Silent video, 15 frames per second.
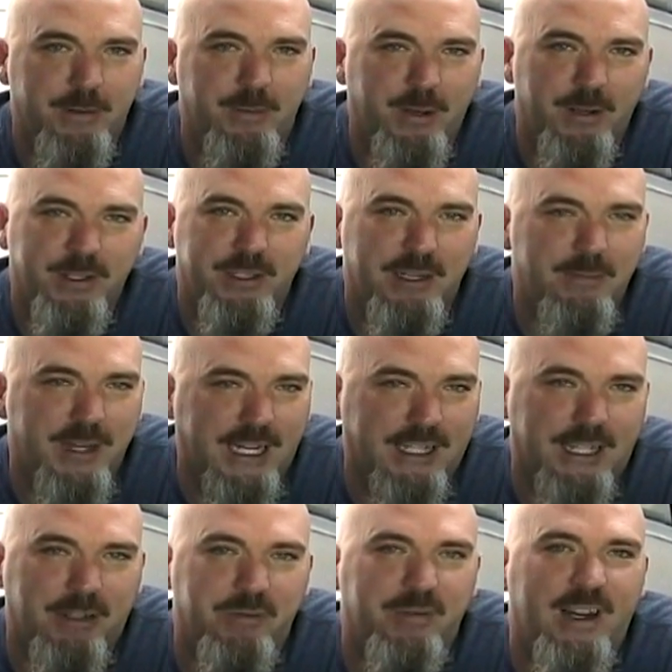a post I made
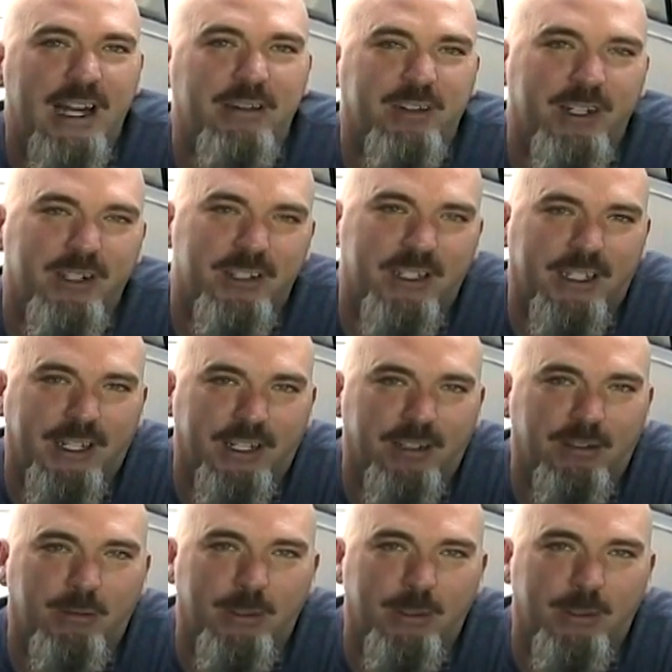like 5 years ago